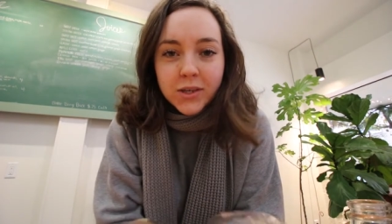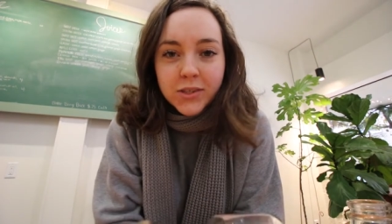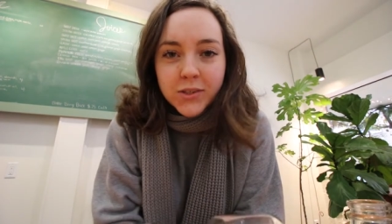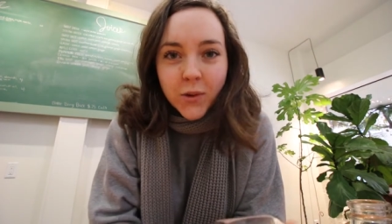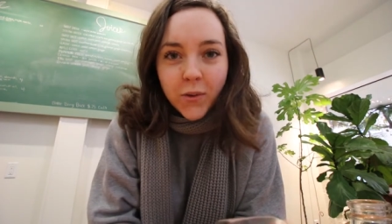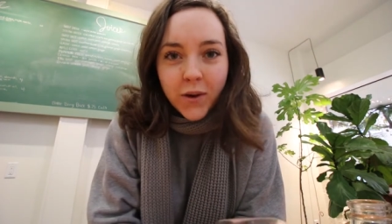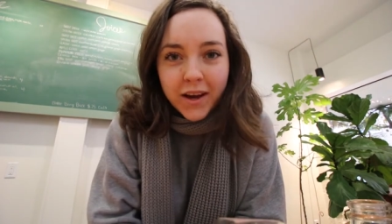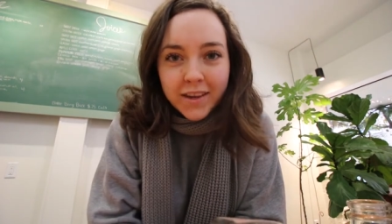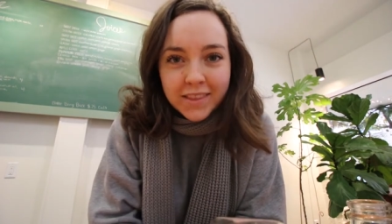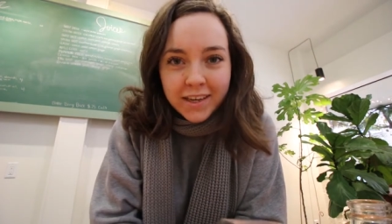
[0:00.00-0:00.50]

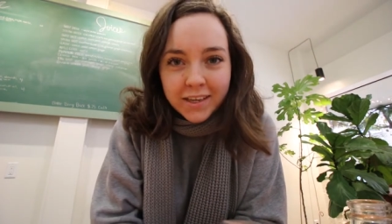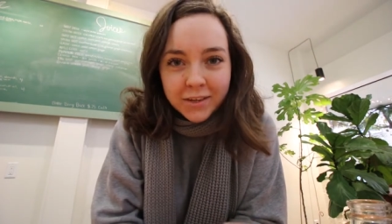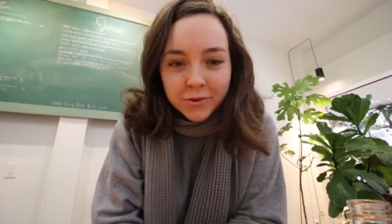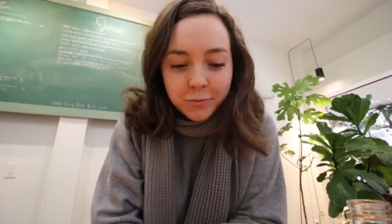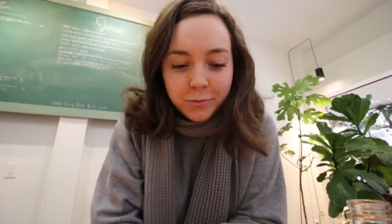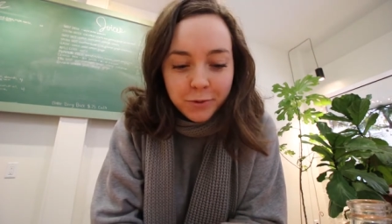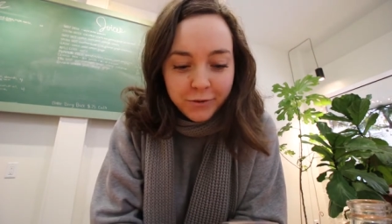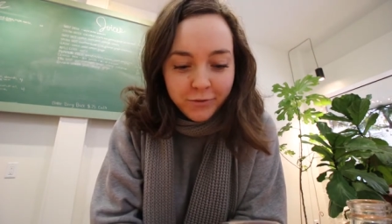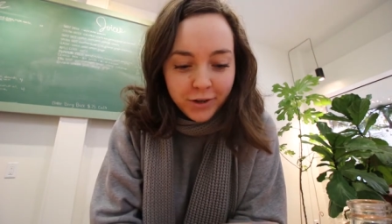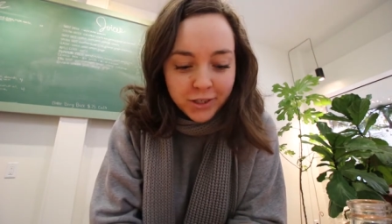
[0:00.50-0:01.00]
so I thought it
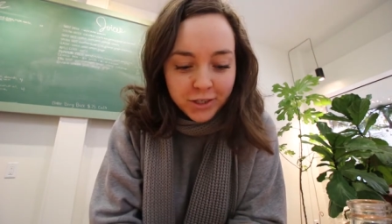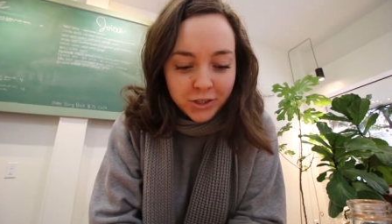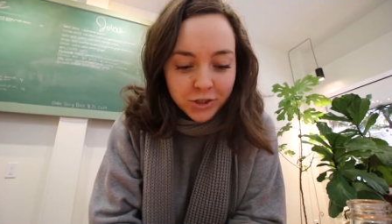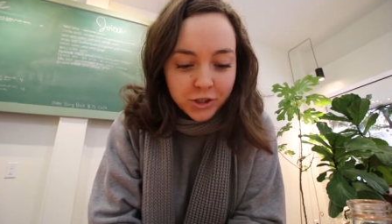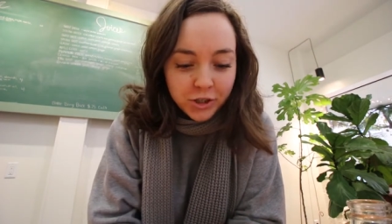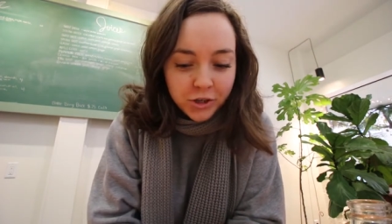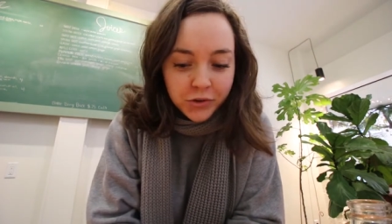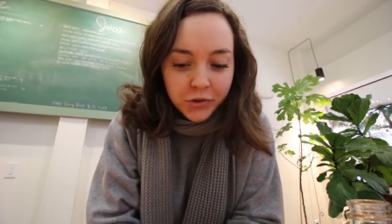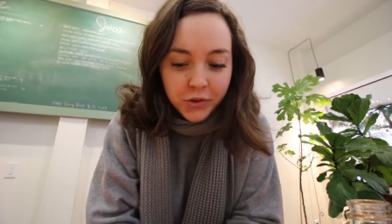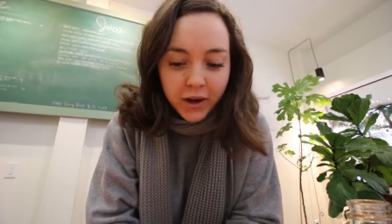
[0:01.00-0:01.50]
would be fun to
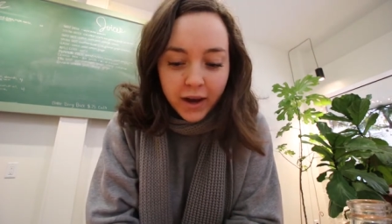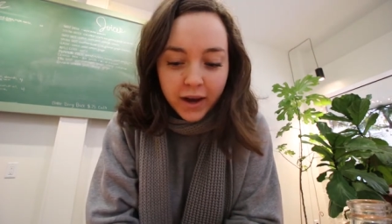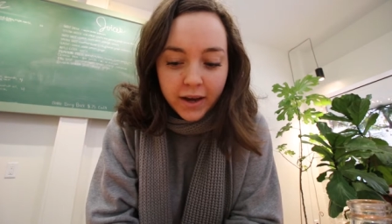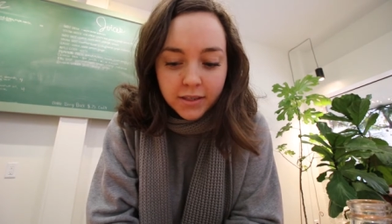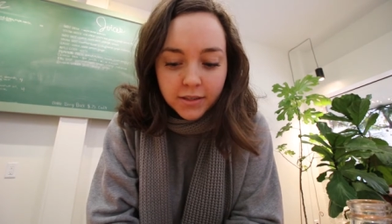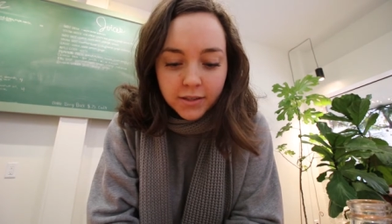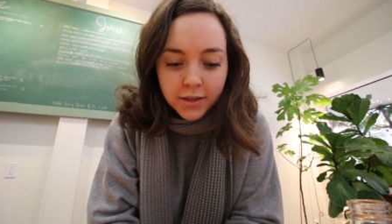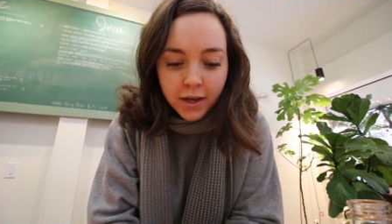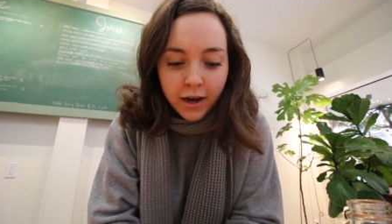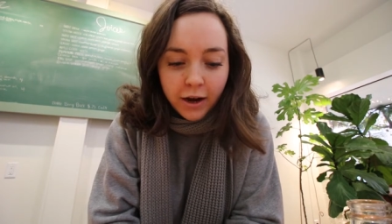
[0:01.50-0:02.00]
show you
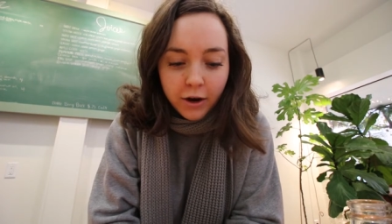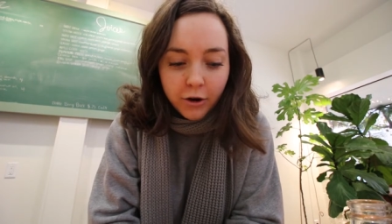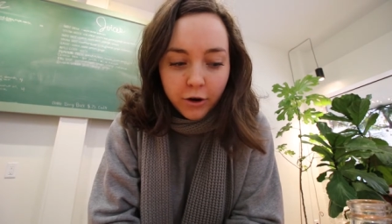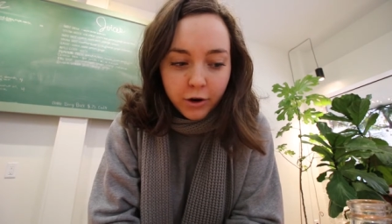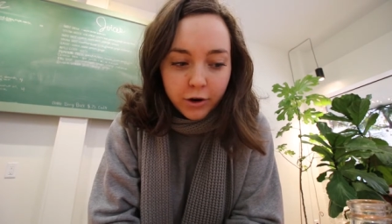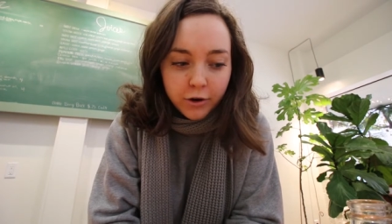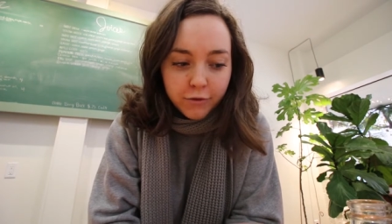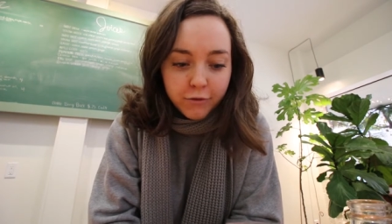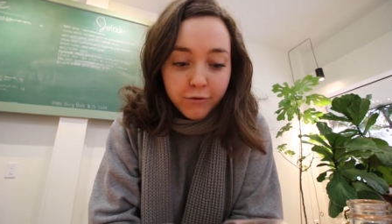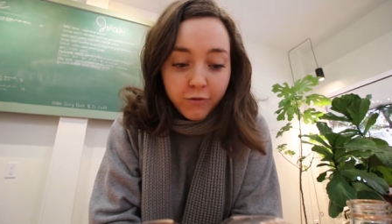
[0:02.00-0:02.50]
guys
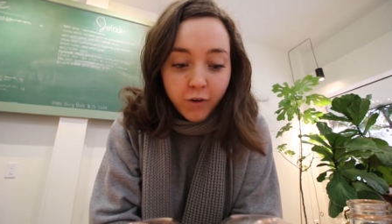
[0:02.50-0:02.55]
our